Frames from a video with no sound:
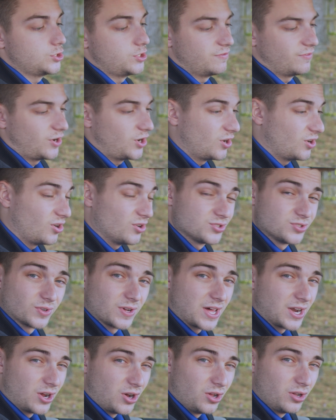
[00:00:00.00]
You've also
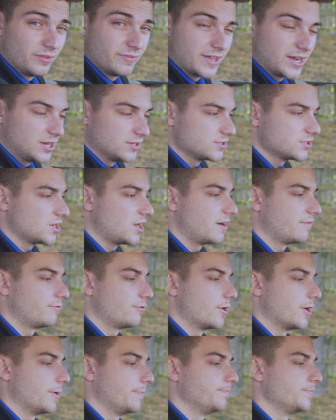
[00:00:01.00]
got all of that on
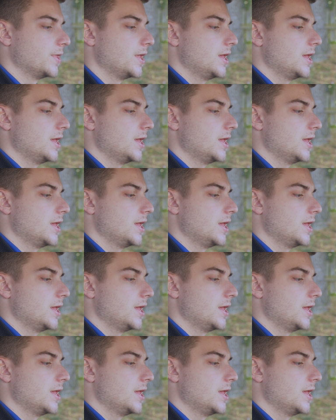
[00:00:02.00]
software.